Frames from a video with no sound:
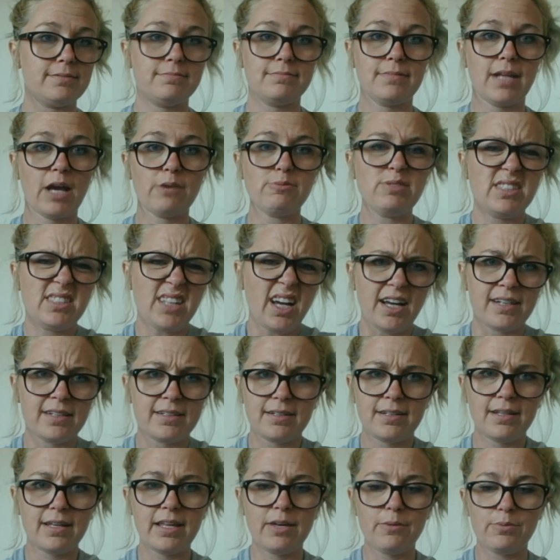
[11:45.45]
I was done.
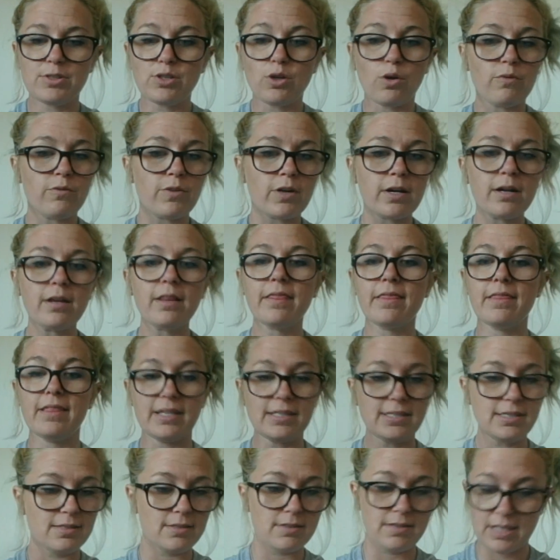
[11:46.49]
It was over.
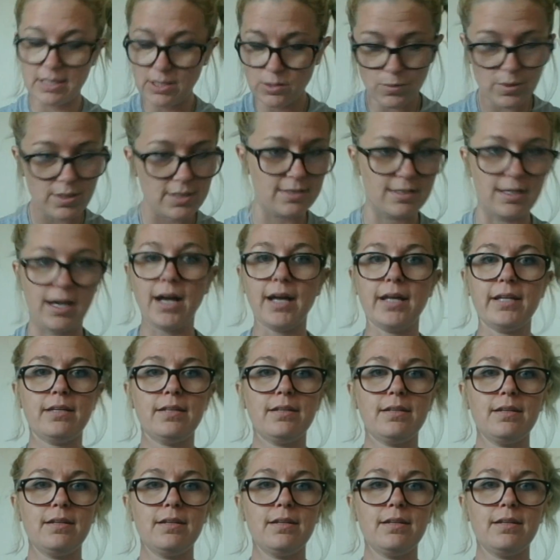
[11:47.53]
This was done.